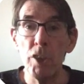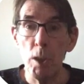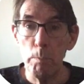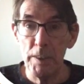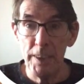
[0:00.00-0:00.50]

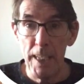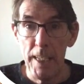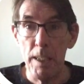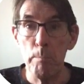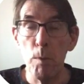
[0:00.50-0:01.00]
top 10
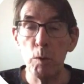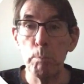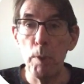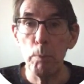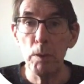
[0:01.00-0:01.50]
most
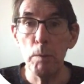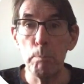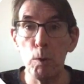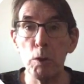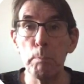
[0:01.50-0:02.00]
popular
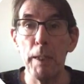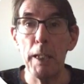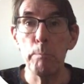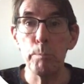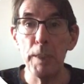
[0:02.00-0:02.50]
books
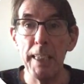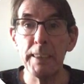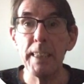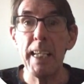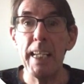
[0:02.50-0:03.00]
by
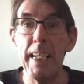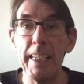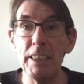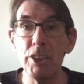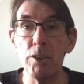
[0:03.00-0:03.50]
Bret
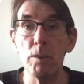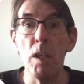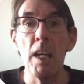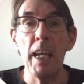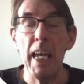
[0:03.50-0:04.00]
Easton
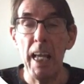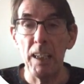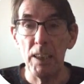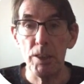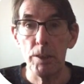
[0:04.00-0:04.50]

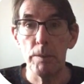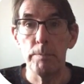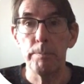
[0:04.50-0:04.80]
Ellis.